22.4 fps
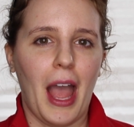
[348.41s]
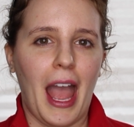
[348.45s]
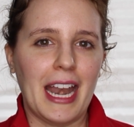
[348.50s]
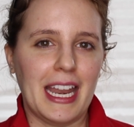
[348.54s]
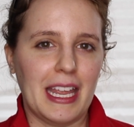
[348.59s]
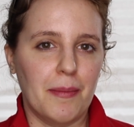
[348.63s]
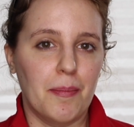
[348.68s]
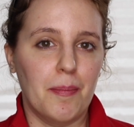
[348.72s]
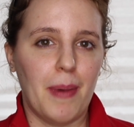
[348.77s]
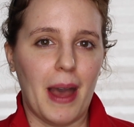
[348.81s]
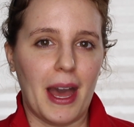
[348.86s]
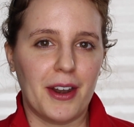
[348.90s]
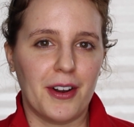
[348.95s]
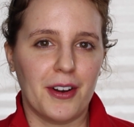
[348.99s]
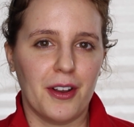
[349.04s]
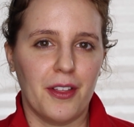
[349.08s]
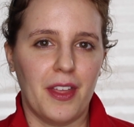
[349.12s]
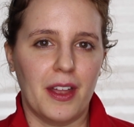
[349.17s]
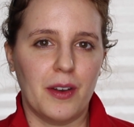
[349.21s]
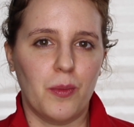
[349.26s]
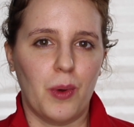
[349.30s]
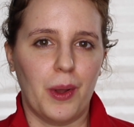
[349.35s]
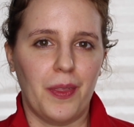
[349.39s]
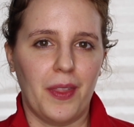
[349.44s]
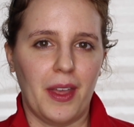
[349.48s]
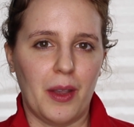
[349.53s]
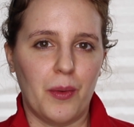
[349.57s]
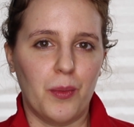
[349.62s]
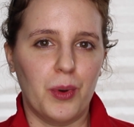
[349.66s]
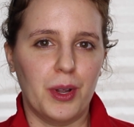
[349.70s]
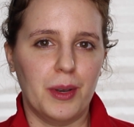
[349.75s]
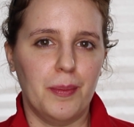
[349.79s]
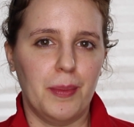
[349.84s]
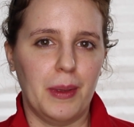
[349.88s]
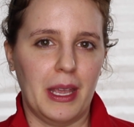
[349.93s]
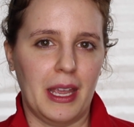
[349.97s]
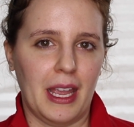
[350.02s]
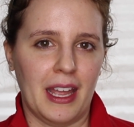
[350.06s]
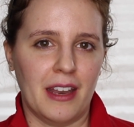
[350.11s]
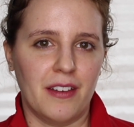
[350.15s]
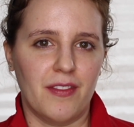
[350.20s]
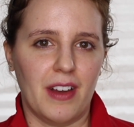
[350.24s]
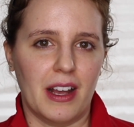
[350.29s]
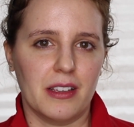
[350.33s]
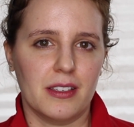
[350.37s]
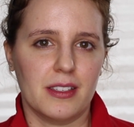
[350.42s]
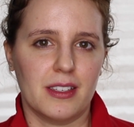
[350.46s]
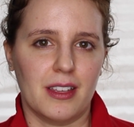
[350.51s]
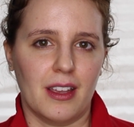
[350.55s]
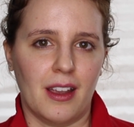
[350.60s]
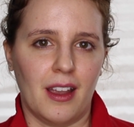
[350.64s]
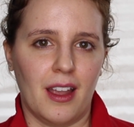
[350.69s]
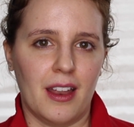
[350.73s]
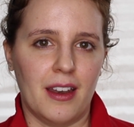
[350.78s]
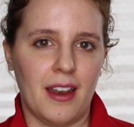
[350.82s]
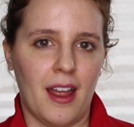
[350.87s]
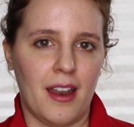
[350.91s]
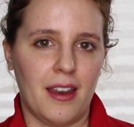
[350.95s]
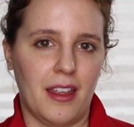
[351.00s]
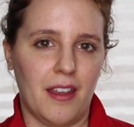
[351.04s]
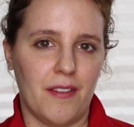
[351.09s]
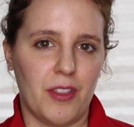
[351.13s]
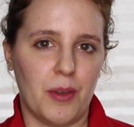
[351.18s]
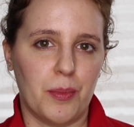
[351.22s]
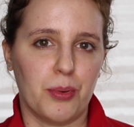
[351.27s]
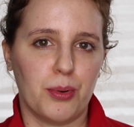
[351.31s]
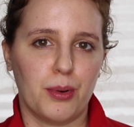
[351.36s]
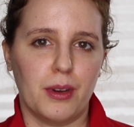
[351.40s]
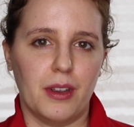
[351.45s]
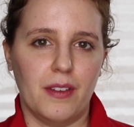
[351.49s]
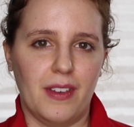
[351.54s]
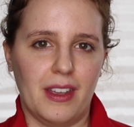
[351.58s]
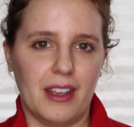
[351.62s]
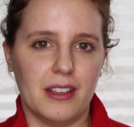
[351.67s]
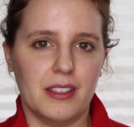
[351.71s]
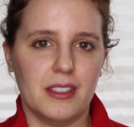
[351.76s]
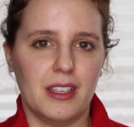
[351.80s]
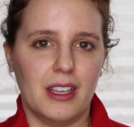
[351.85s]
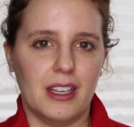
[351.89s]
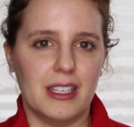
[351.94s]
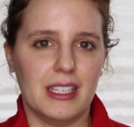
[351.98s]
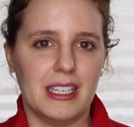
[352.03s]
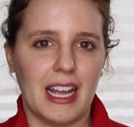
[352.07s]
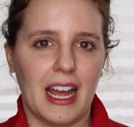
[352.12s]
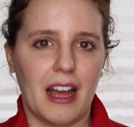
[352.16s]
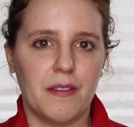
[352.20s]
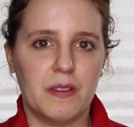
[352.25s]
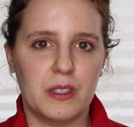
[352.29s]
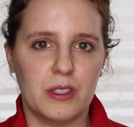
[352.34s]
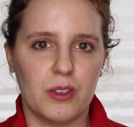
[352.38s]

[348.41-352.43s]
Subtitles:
any better than what they would be investing in any of the previous ETFs.